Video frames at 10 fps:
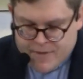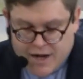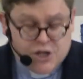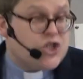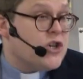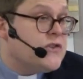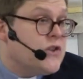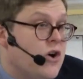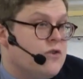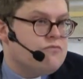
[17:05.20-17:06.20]
and he's just
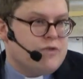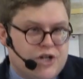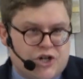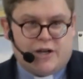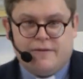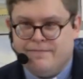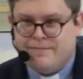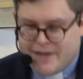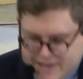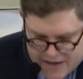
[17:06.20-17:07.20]
got richer.
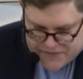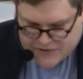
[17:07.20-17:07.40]
He's had